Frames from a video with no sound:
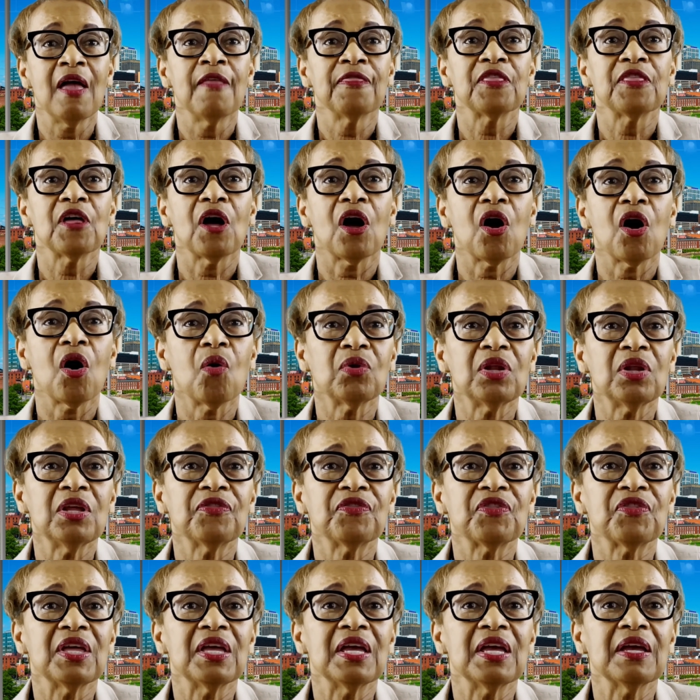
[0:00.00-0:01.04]
The only
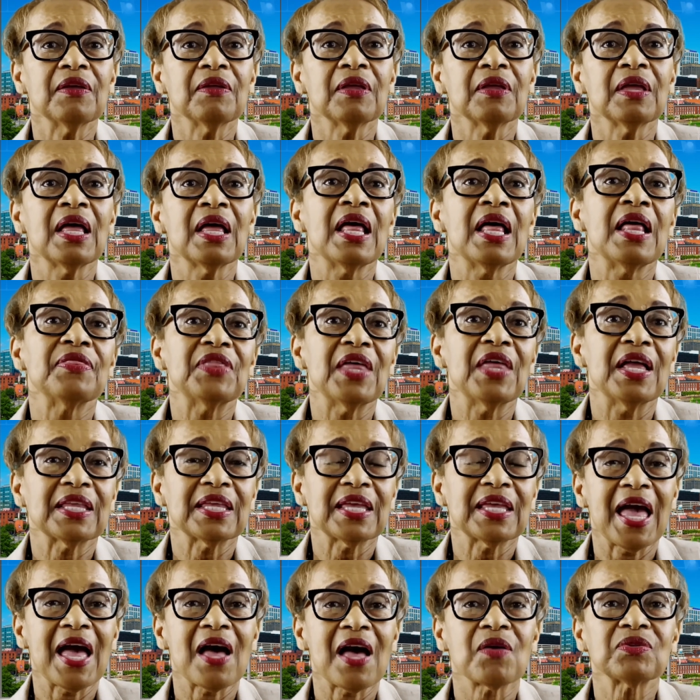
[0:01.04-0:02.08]
thing that
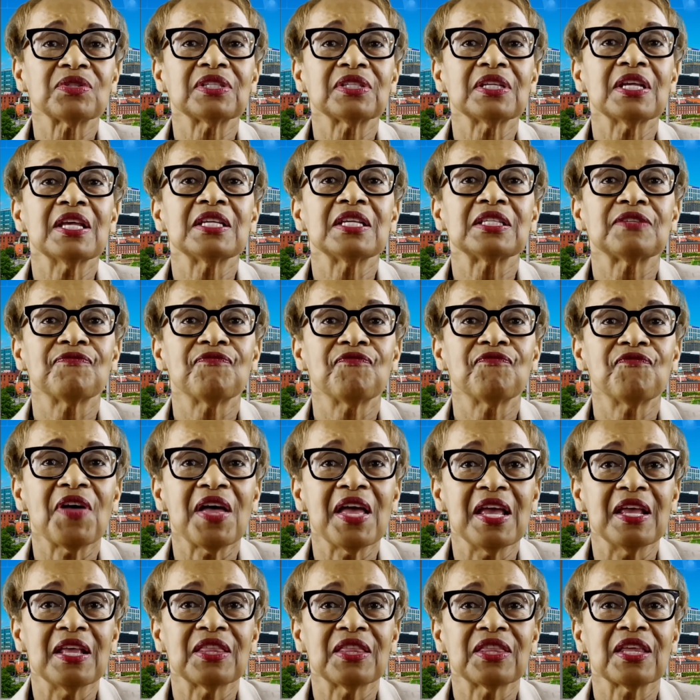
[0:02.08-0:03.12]
counts is
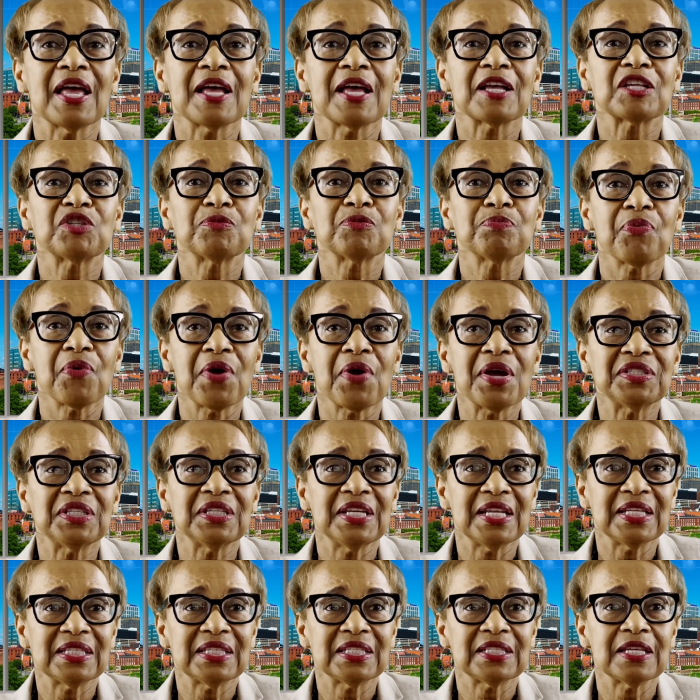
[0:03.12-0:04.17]
faith expressing
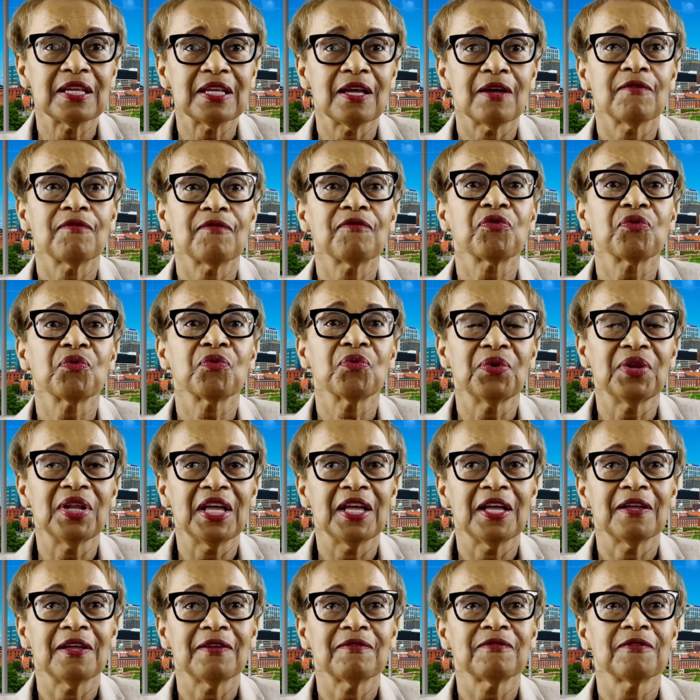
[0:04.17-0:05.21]
itself through
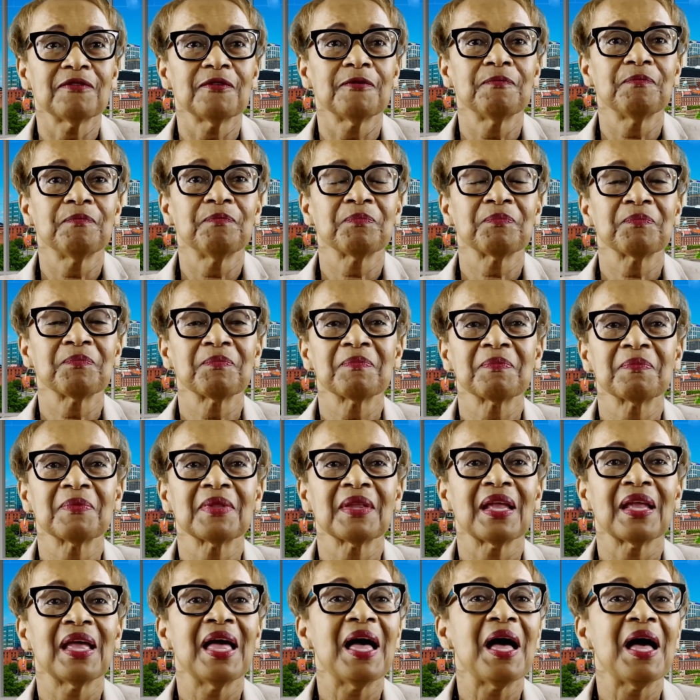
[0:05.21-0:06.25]
love."
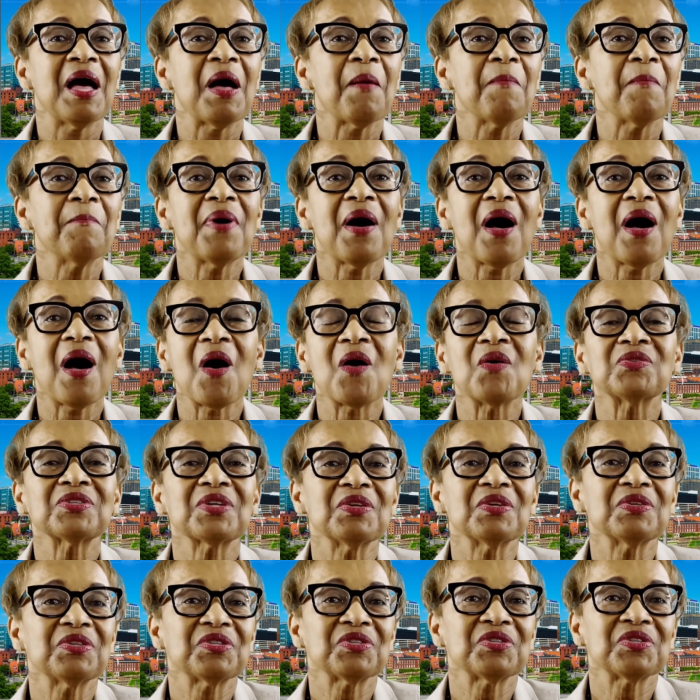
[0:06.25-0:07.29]
Paul's
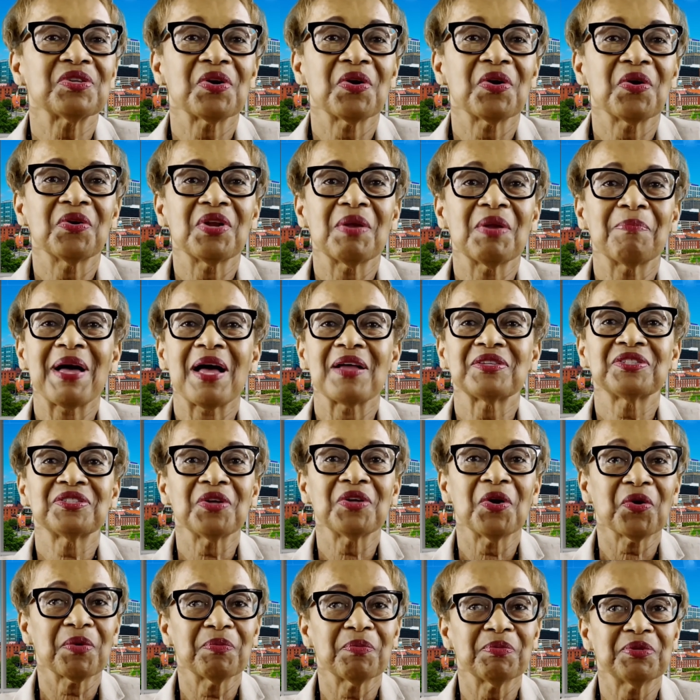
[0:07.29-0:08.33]
concern about
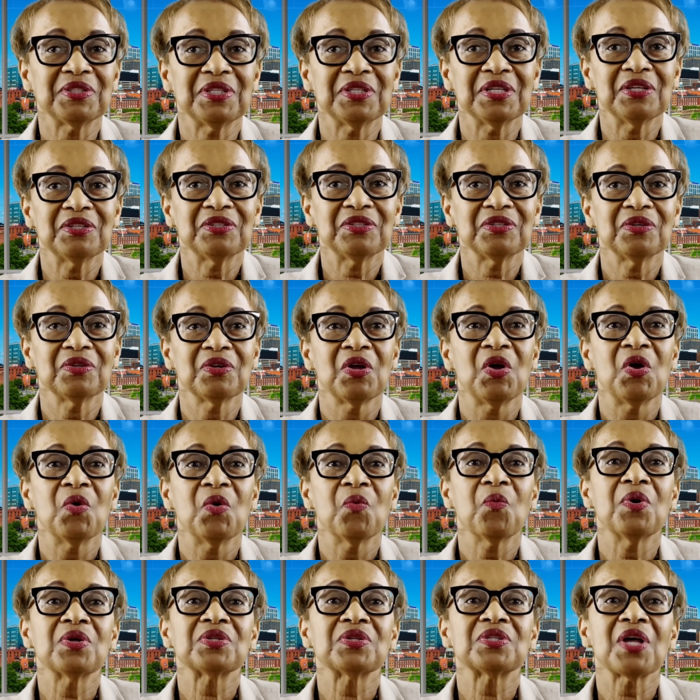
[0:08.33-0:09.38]
circumcision
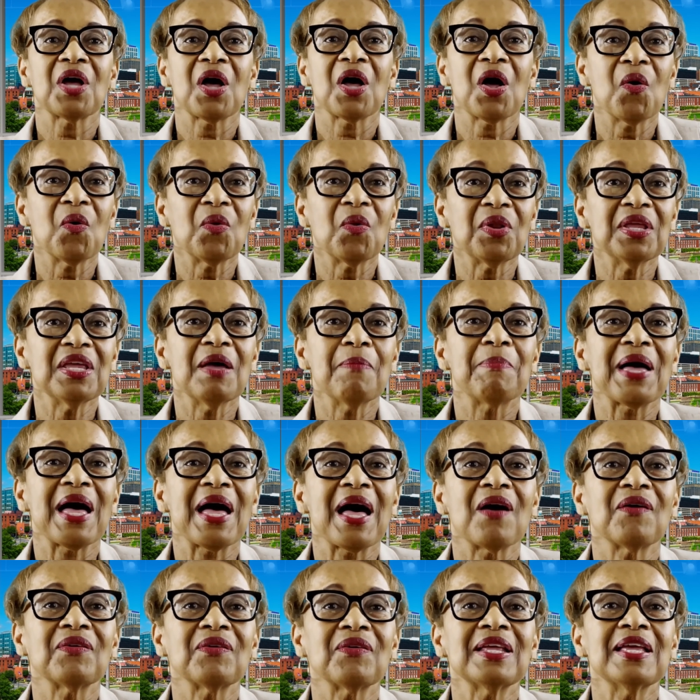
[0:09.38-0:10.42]
was only
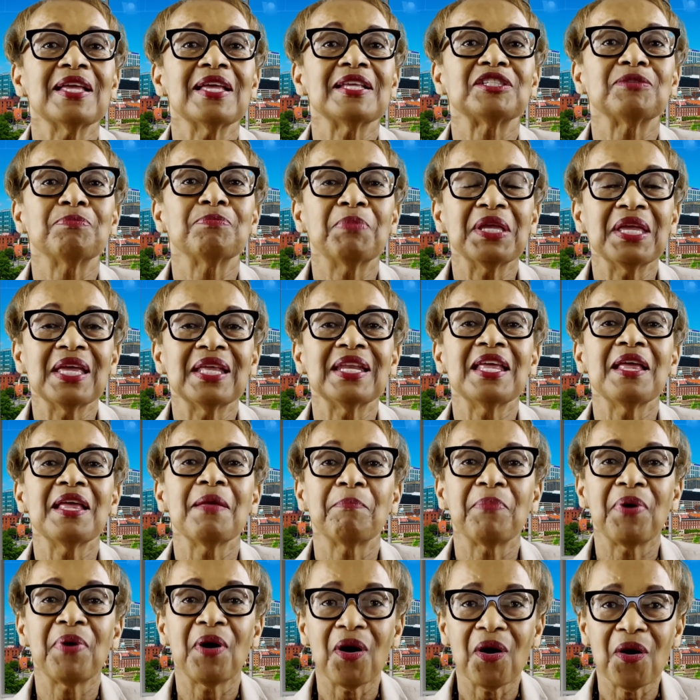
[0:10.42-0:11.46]
about its being
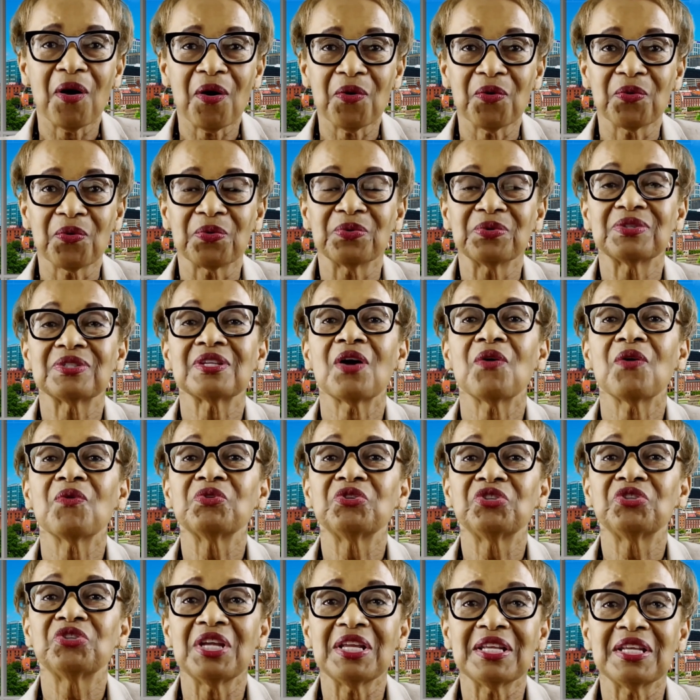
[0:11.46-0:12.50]
imposed on
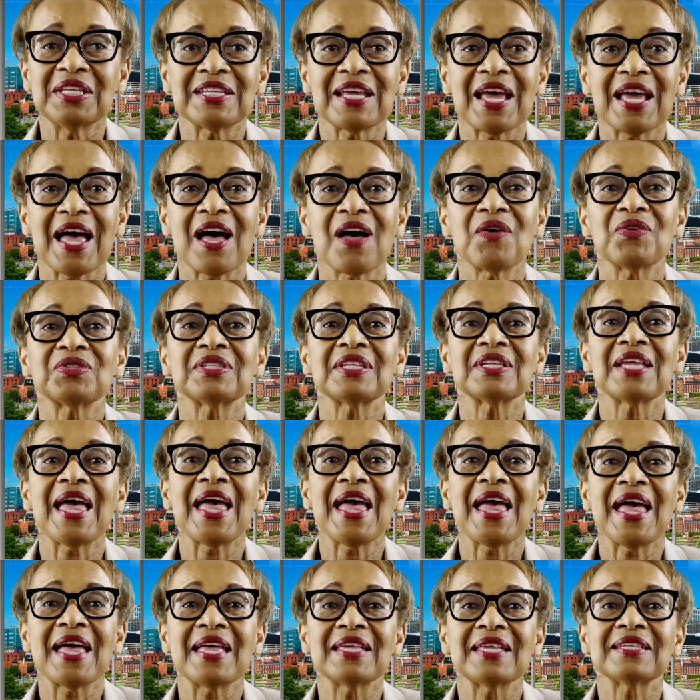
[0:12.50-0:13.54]
Gentiles
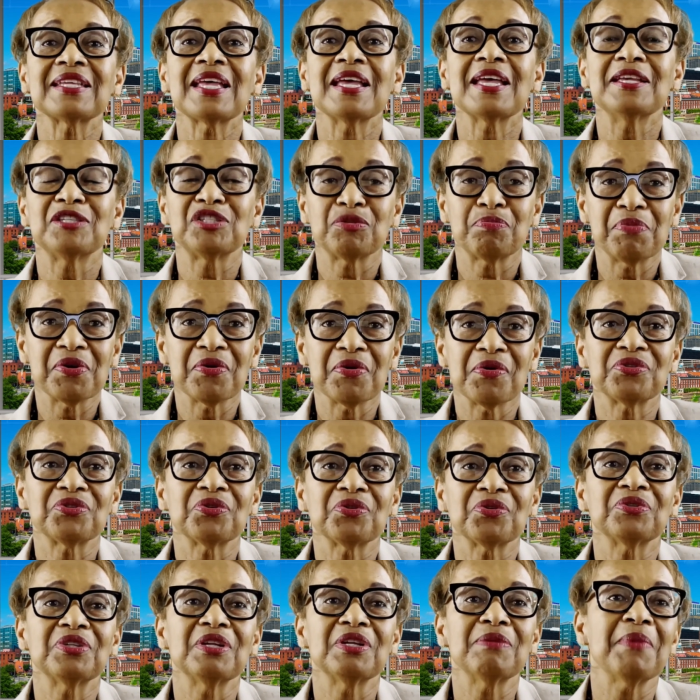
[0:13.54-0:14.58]
as a
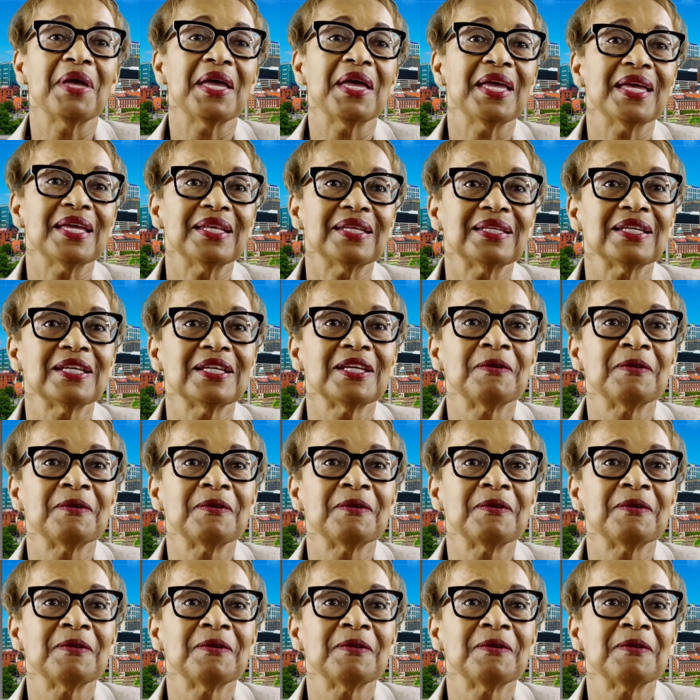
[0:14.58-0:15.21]
spiritual demand.